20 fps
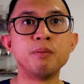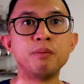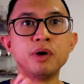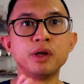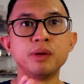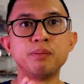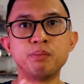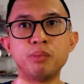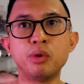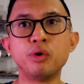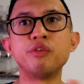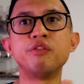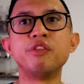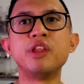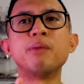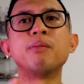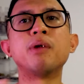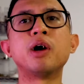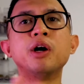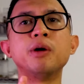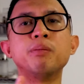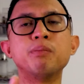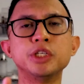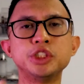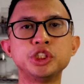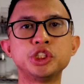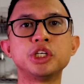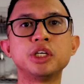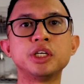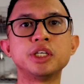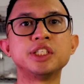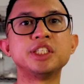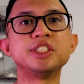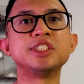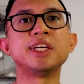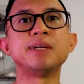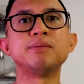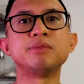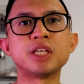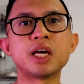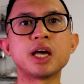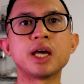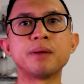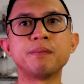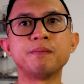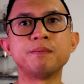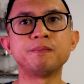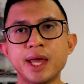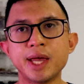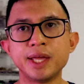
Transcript: but both of them are mature at the same time.